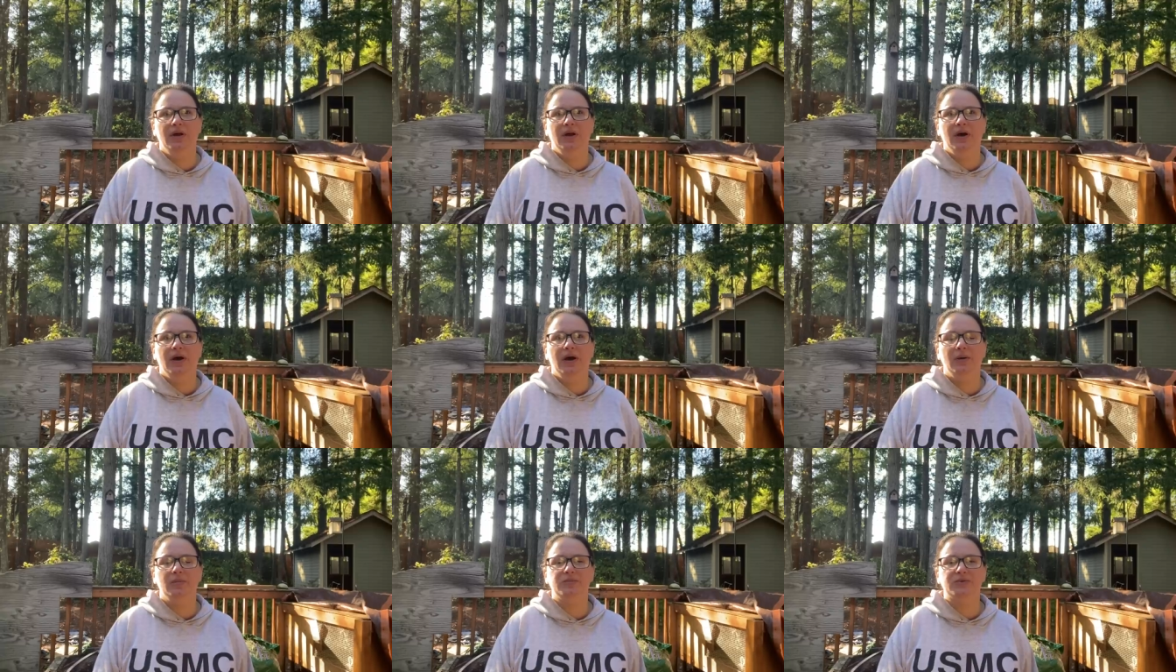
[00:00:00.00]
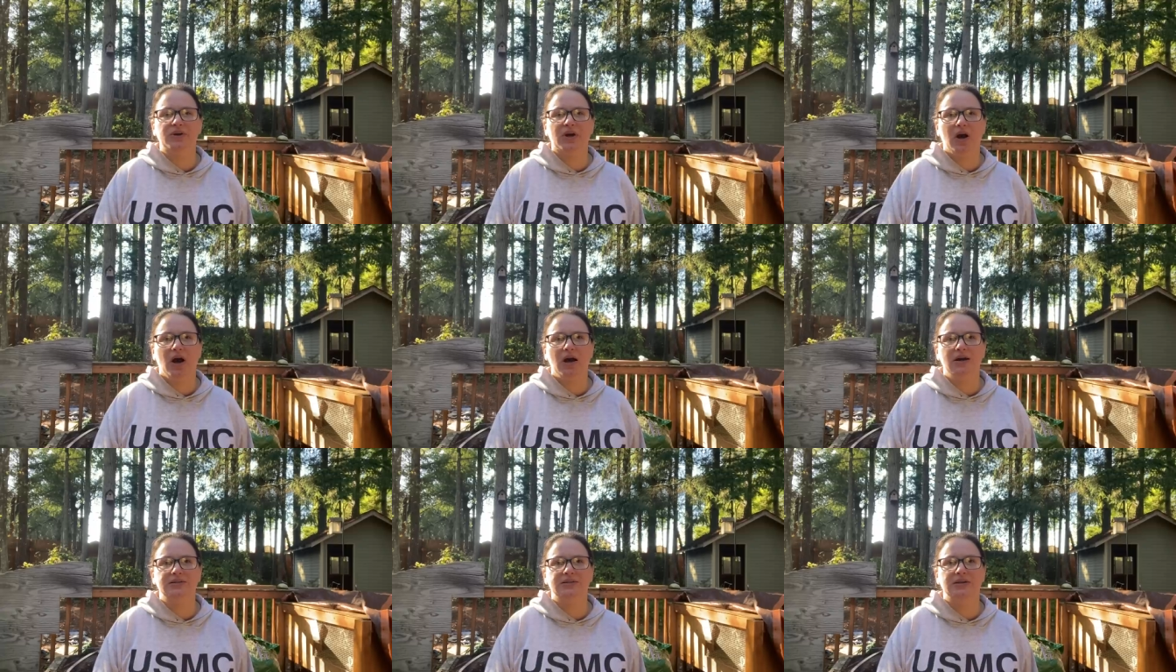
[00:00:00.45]
um, to
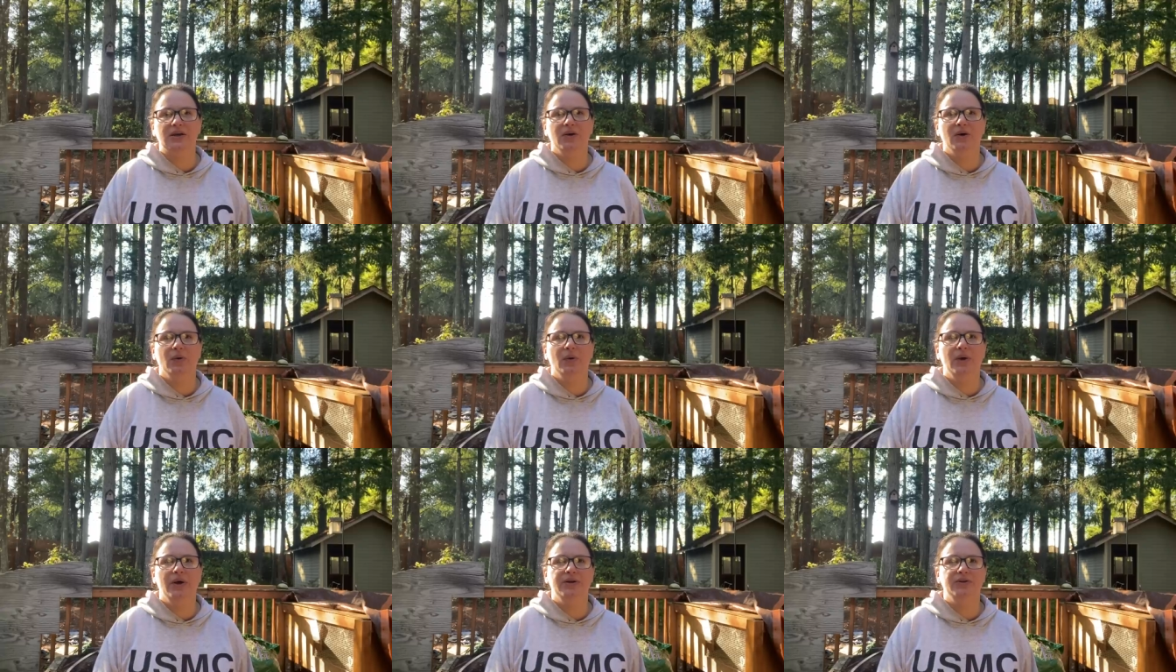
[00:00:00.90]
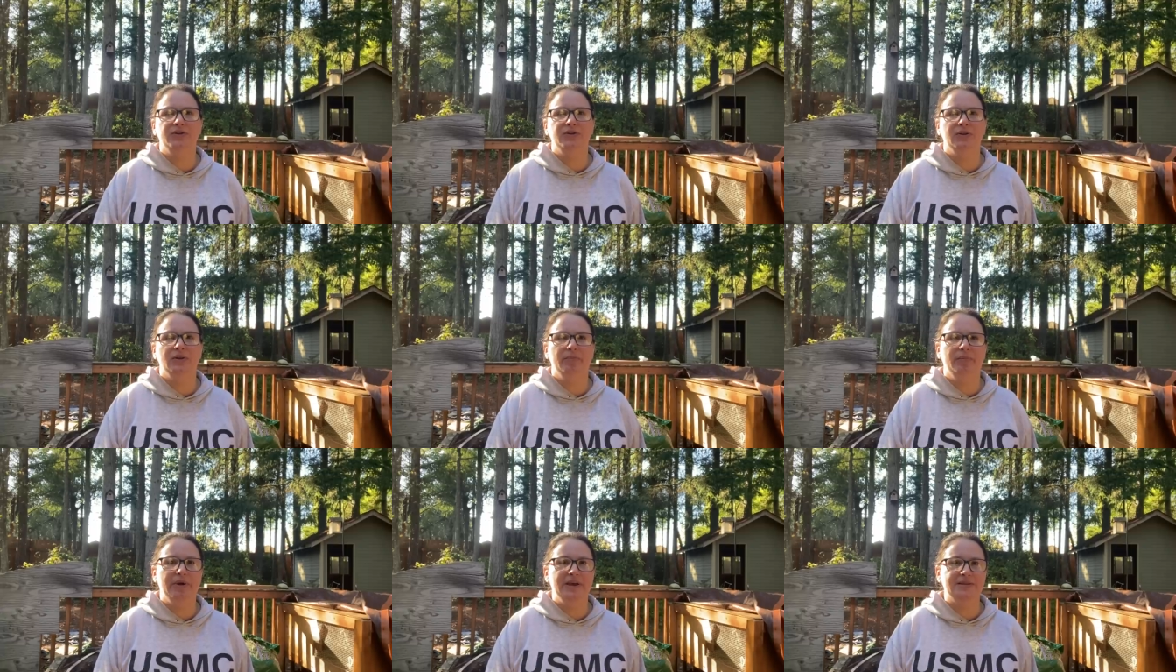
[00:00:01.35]
Costco and to
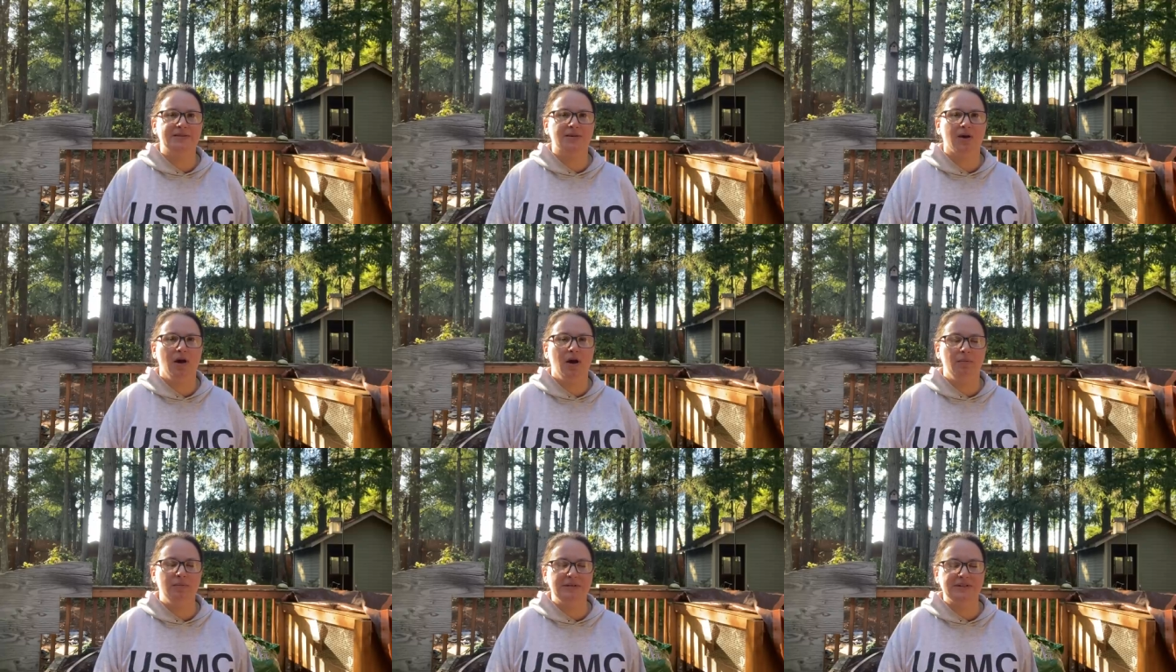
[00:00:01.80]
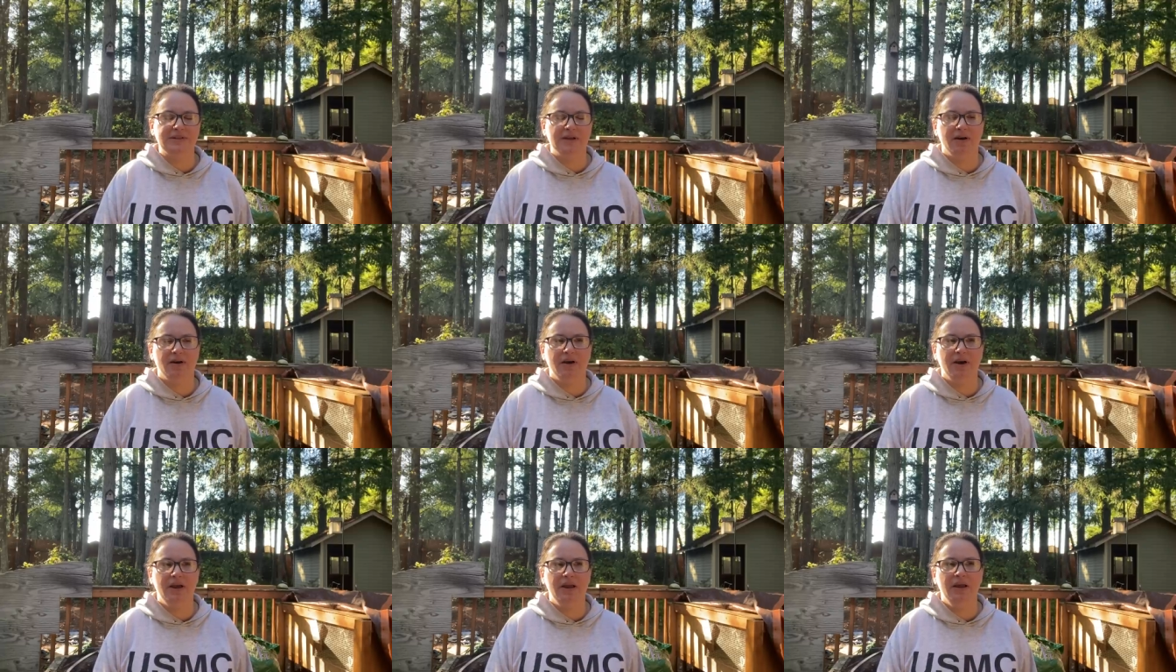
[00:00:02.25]
the base
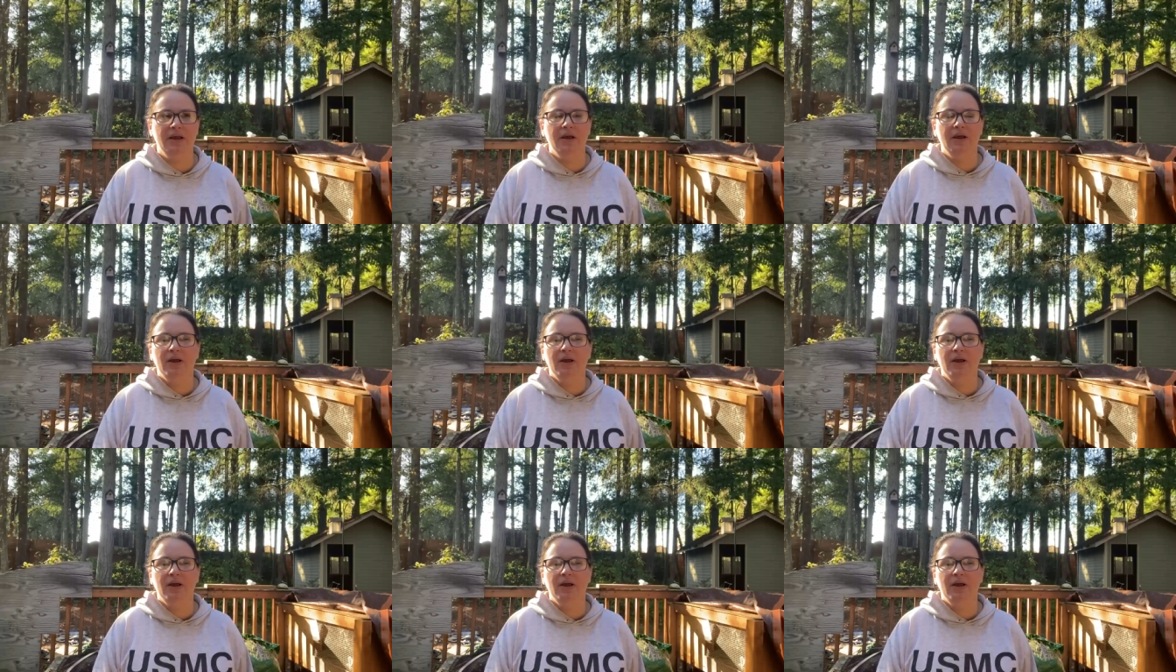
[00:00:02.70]
commissary.